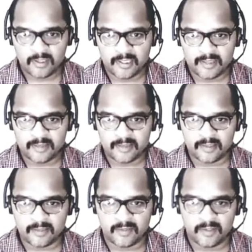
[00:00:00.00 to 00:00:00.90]
S
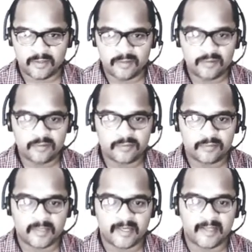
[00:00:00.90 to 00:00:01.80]
equal to
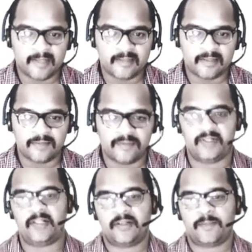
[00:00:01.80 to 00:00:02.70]
minus
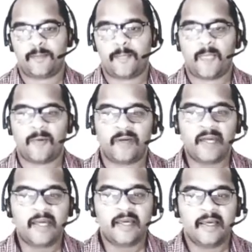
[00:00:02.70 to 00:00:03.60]
infinite.
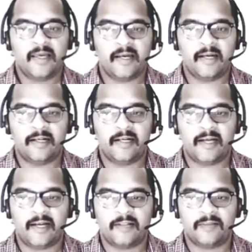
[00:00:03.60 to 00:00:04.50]
Okay,
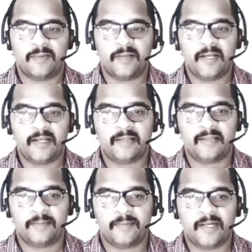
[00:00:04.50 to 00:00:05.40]
entire S plane
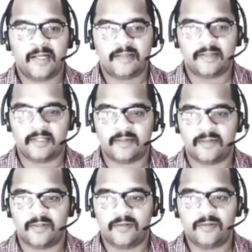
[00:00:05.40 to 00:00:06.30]
except at S
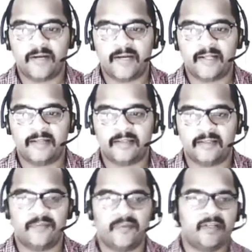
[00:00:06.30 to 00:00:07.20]
equal to minus
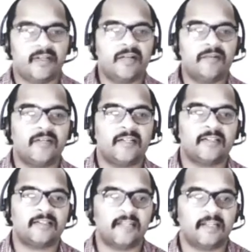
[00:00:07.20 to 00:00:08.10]
infinite. Now let
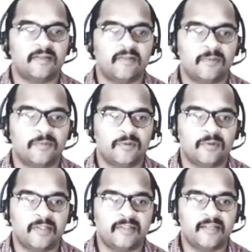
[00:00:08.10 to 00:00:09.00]
us take one
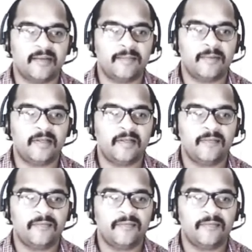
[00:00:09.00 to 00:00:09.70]
more example.